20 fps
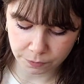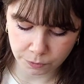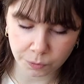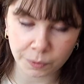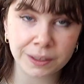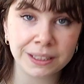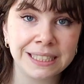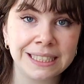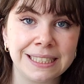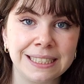
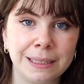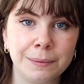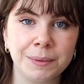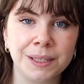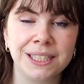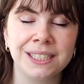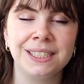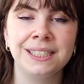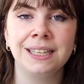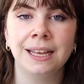really
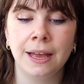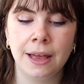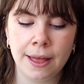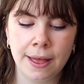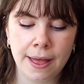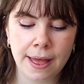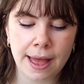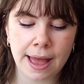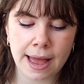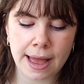seamless.
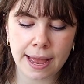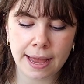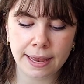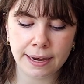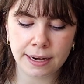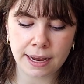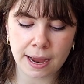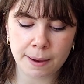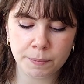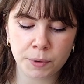
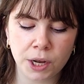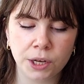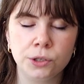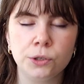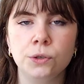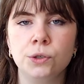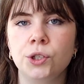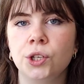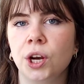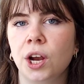And I'm not
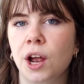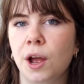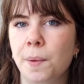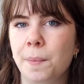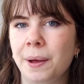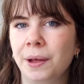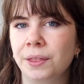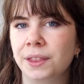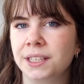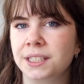too sure
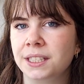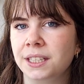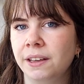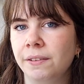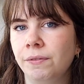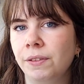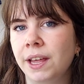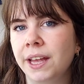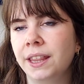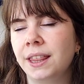about the
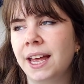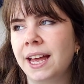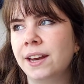sleeve length.